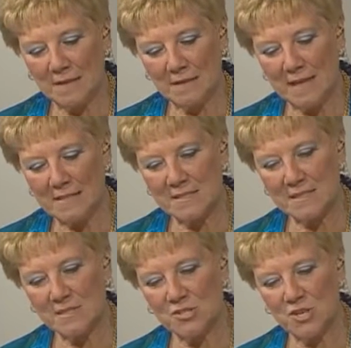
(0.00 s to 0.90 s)

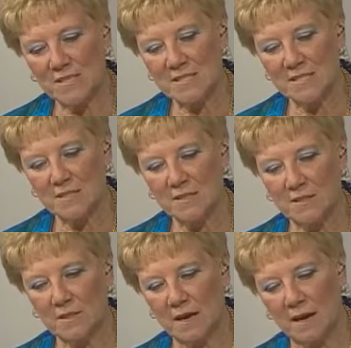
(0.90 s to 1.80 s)
Let's just,
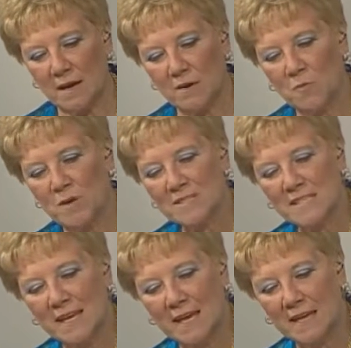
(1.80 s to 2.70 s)
once
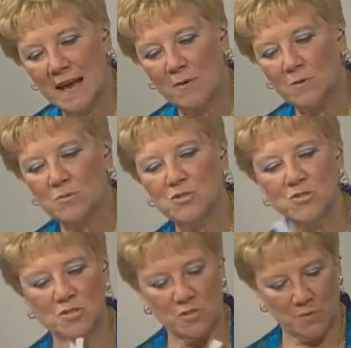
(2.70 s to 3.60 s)
again, Howard, would
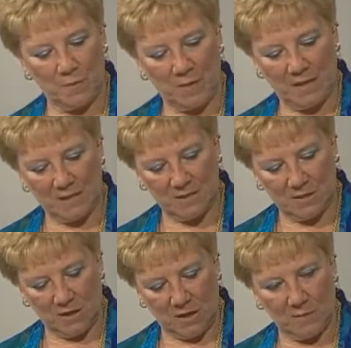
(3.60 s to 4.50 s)
you just
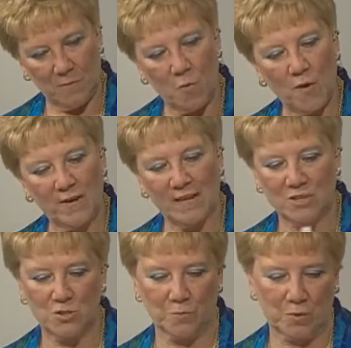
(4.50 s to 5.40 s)
repeat where to
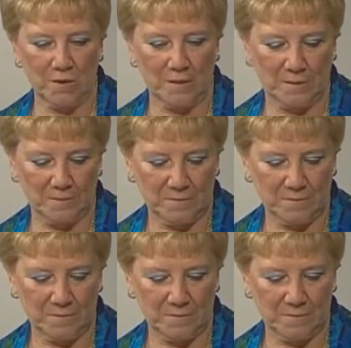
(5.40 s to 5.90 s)
get your book?